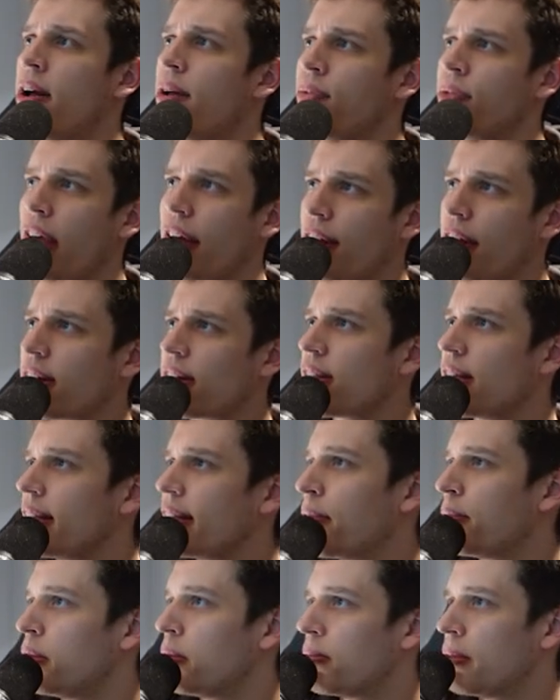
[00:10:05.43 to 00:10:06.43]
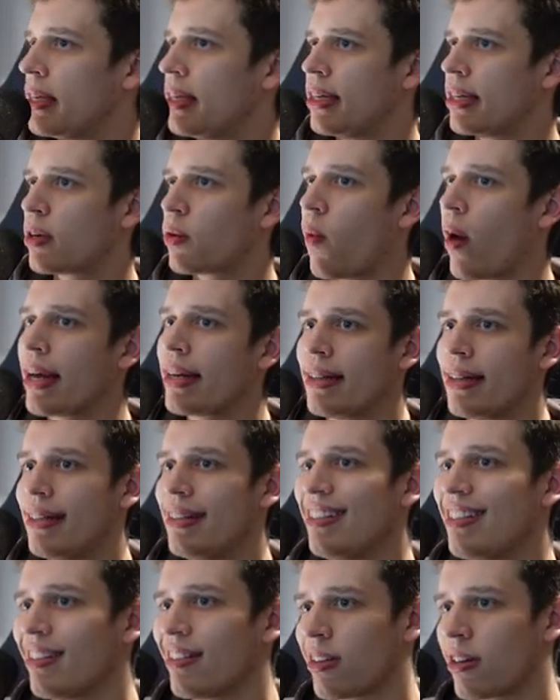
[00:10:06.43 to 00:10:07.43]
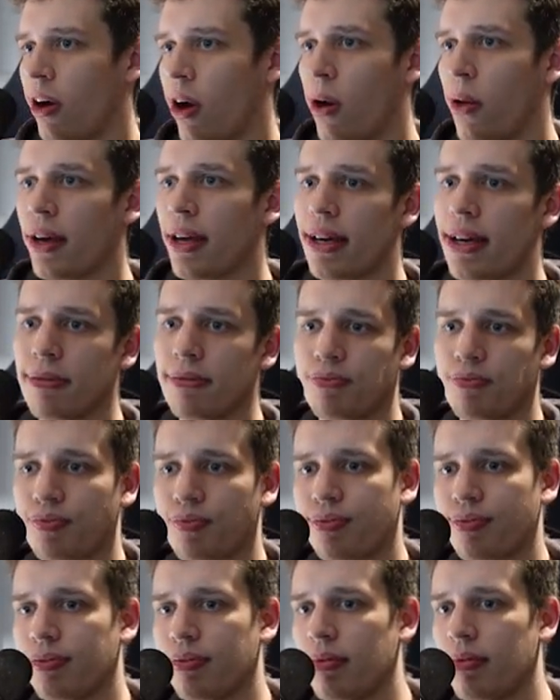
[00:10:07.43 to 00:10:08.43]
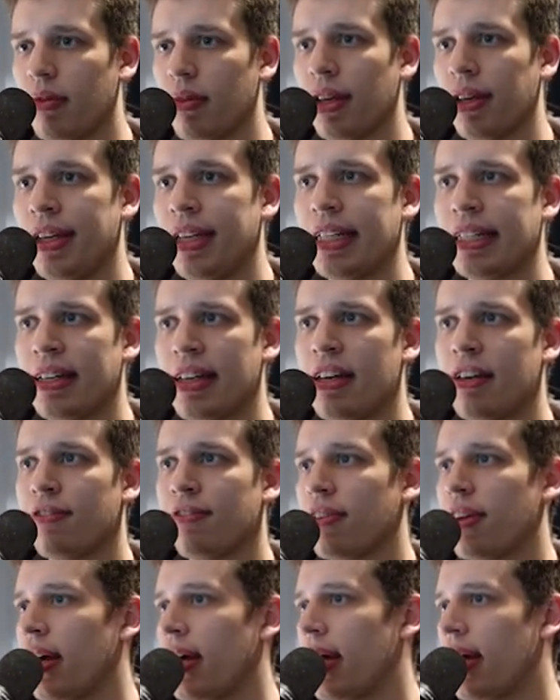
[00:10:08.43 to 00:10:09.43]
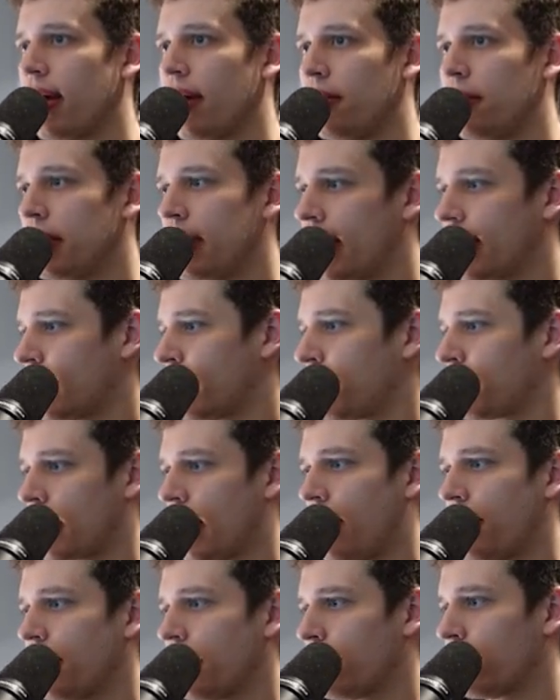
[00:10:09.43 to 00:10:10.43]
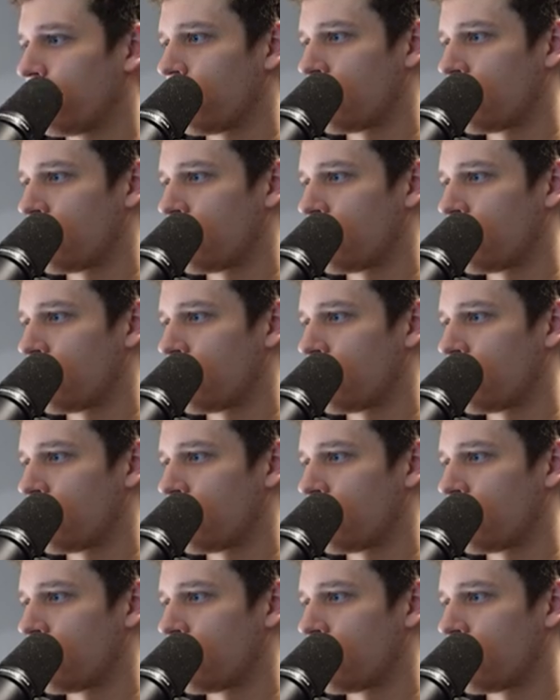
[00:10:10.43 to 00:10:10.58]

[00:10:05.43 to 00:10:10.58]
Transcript: Another thing that would be quite a decent call here is if we get some scouting of the